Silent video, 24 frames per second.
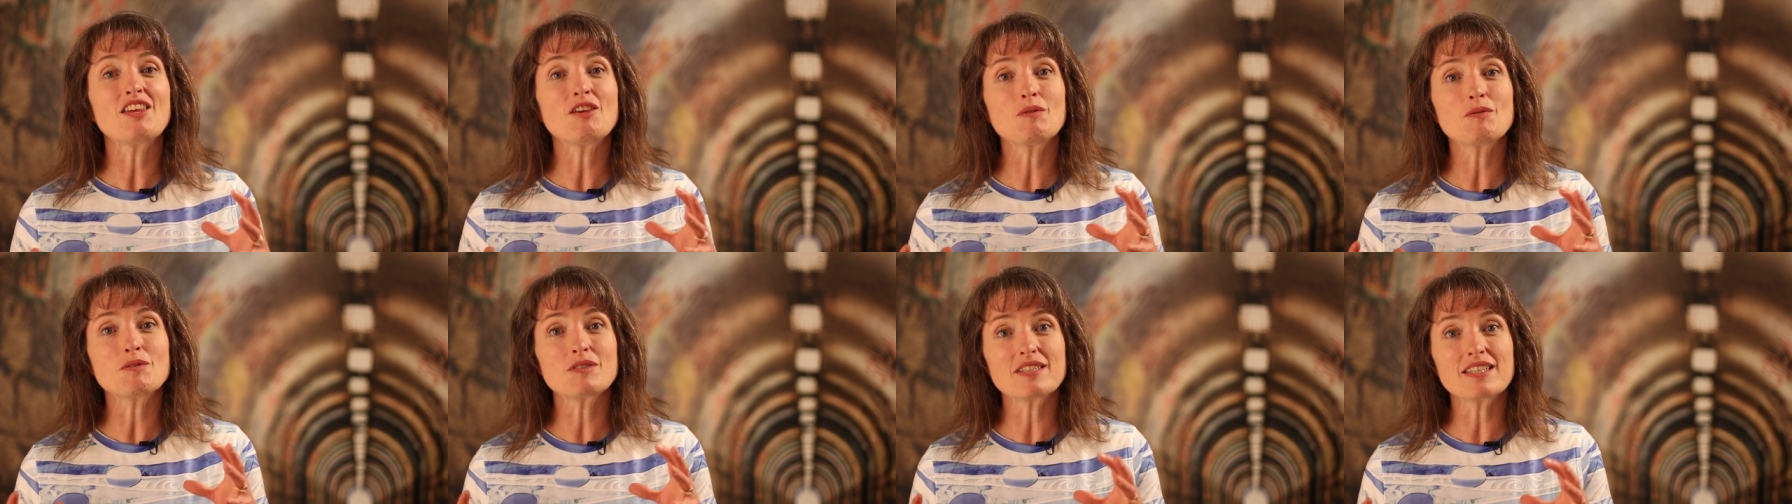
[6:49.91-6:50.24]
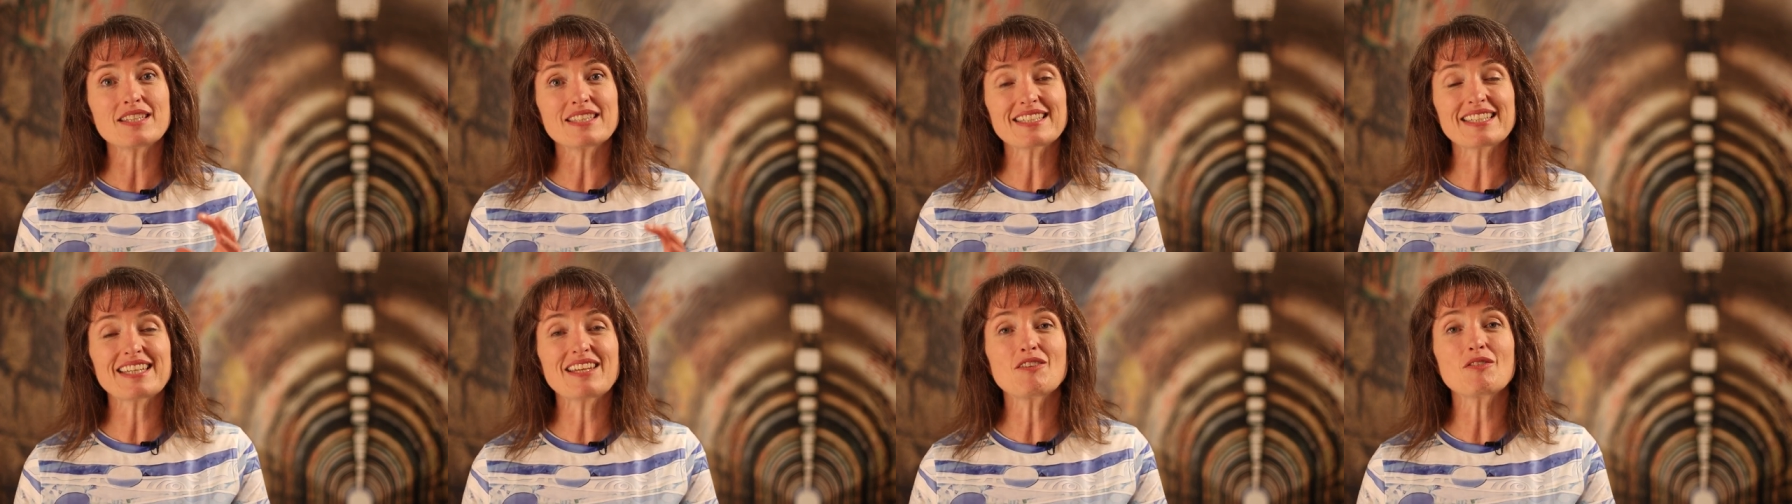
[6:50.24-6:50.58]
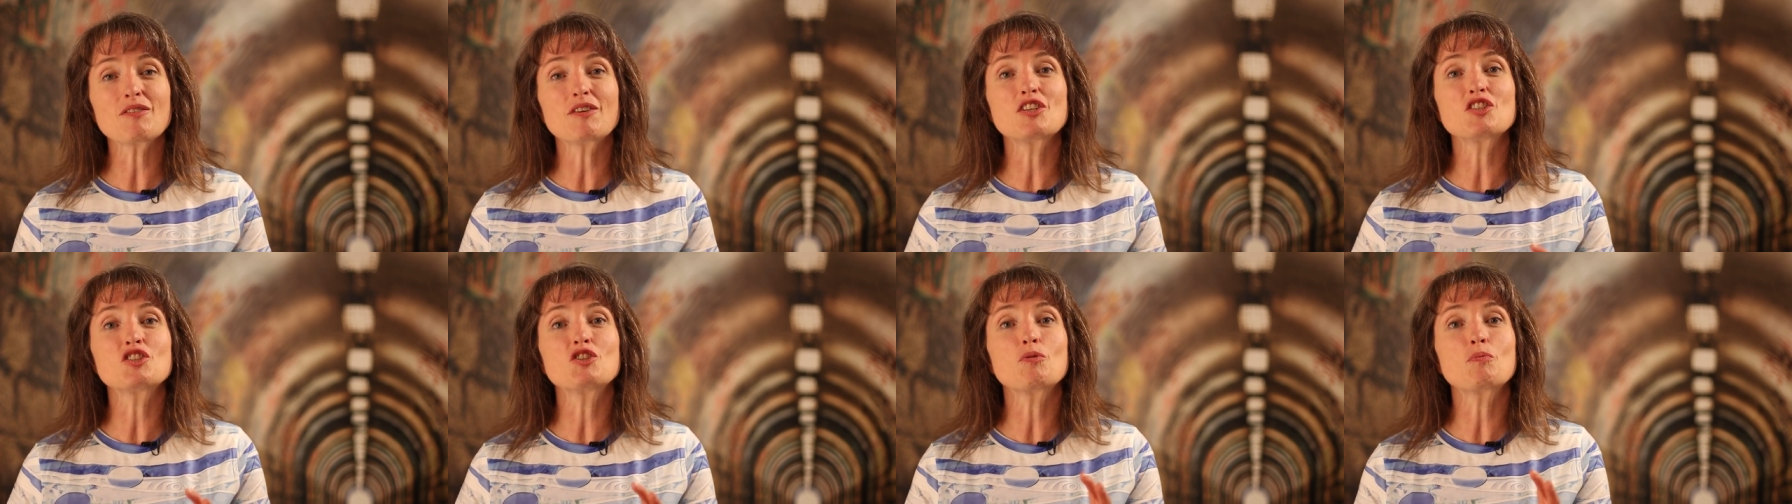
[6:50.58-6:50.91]
use the
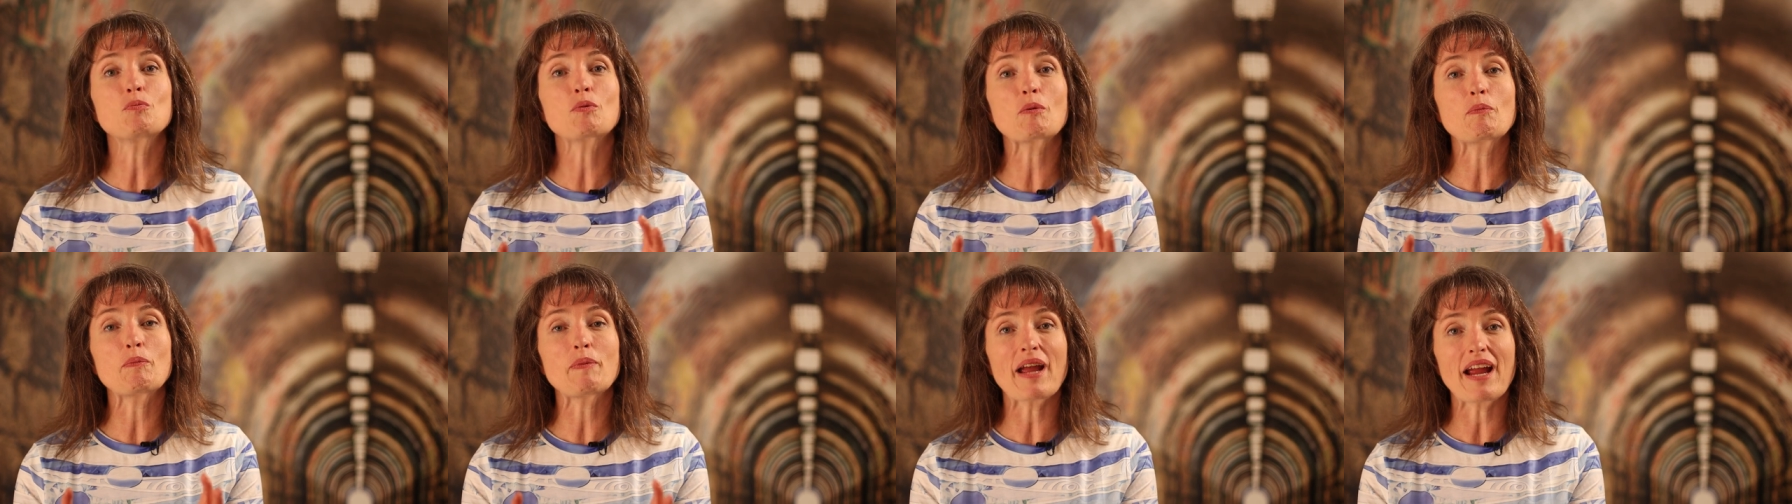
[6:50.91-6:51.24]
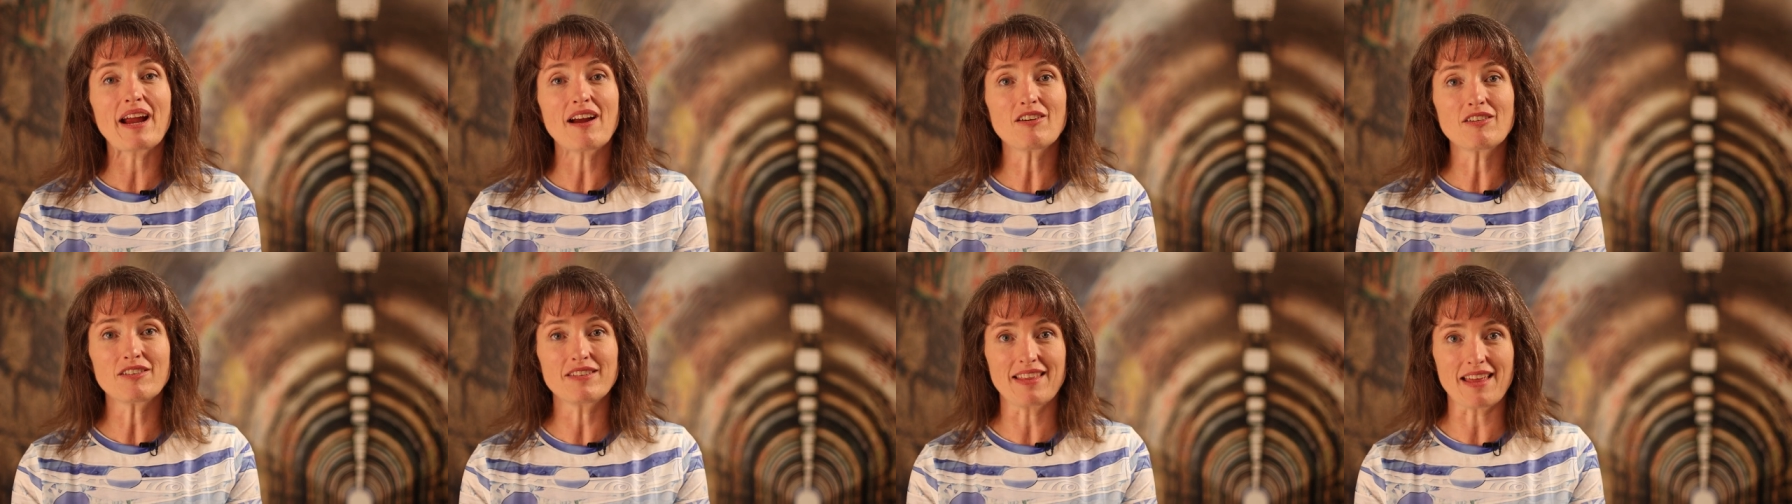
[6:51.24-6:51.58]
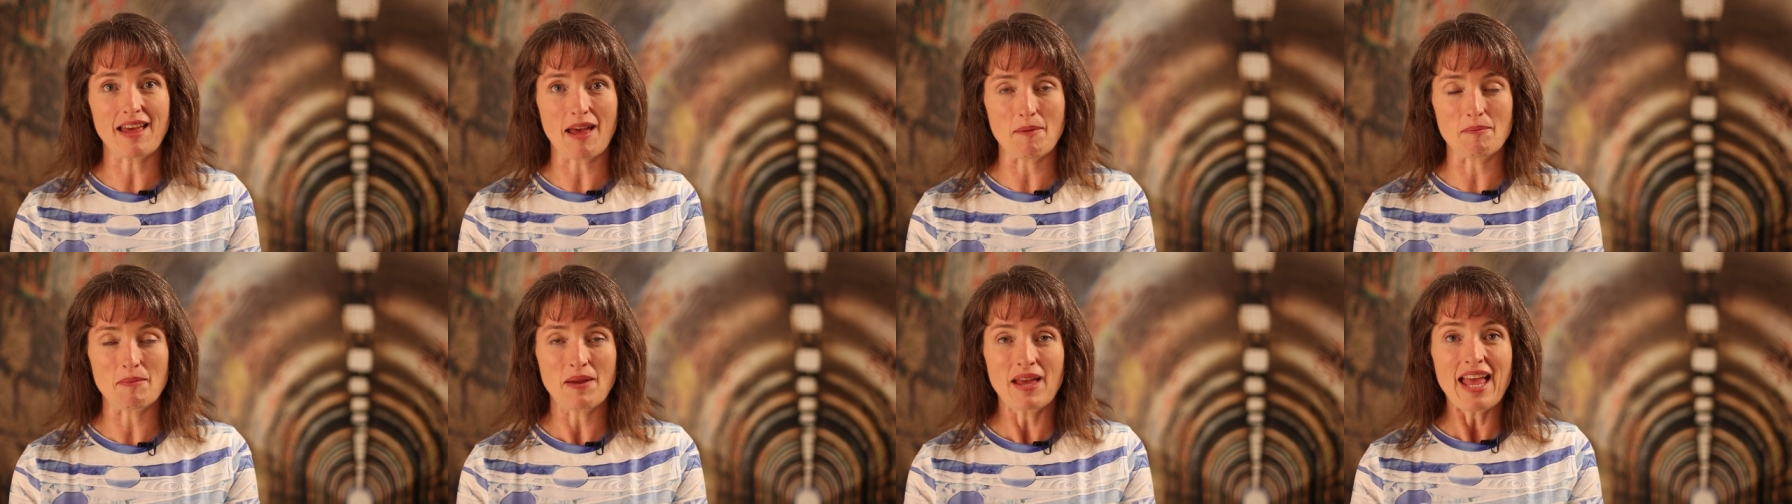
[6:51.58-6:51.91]
skill because you prepared
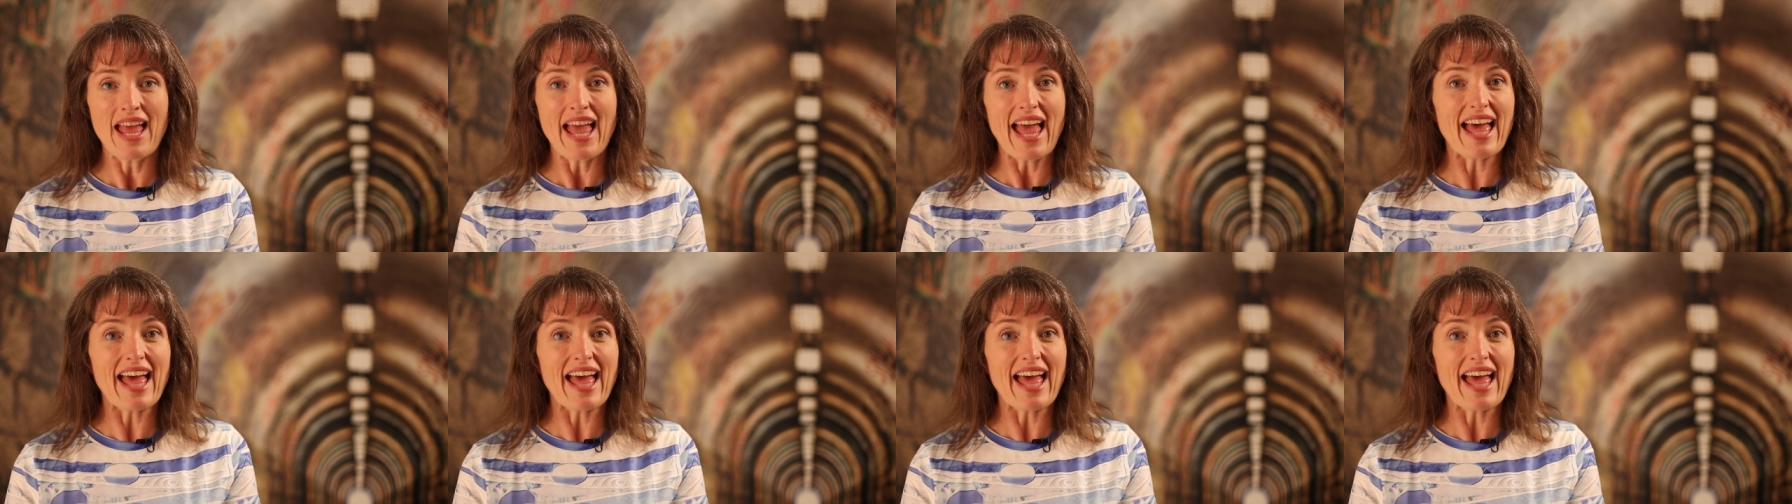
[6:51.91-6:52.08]
them.